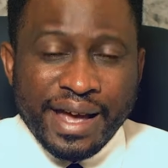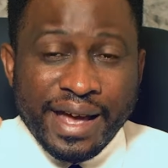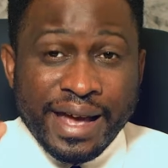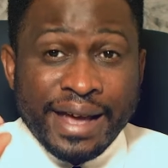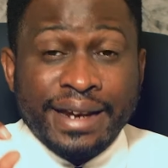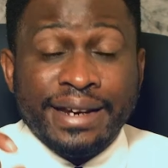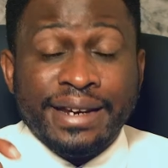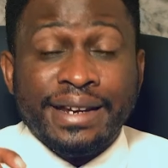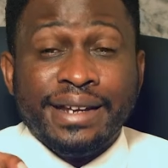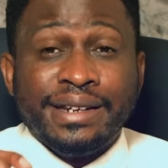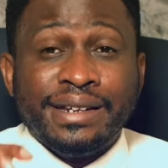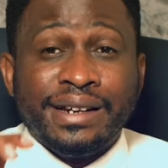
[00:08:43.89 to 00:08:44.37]

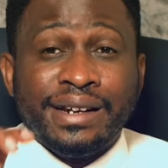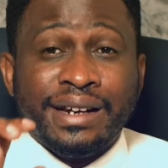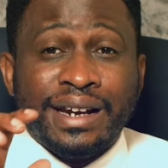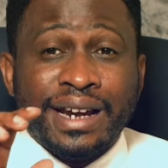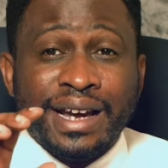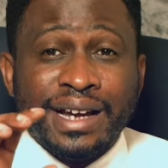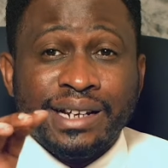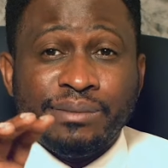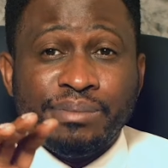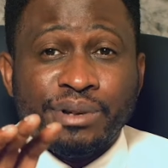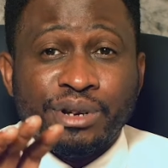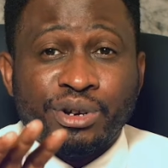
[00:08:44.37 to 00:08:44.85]
and then the
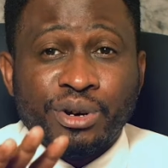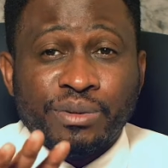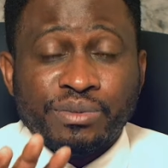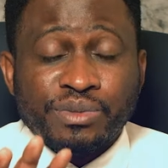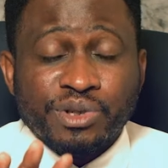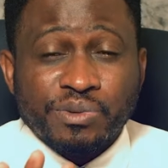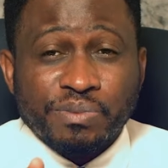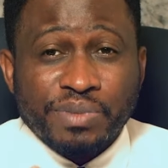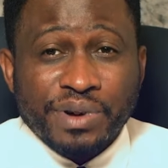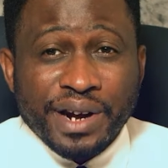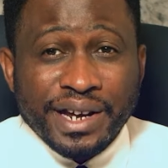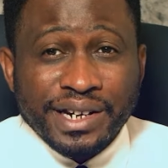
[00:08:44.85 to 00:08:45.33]
light
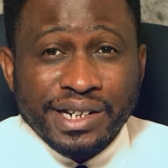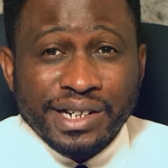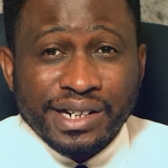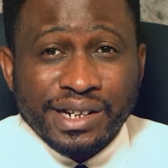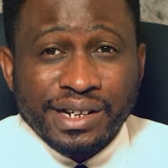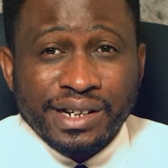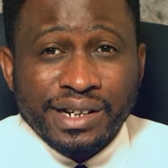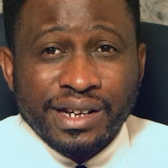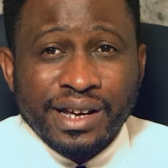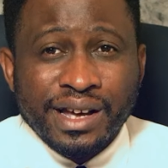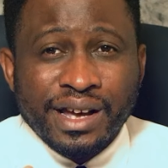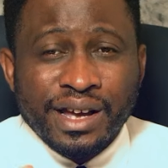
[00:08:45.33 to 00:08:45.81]
becomes
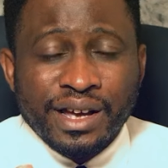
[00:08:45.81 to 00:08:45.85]
brighter.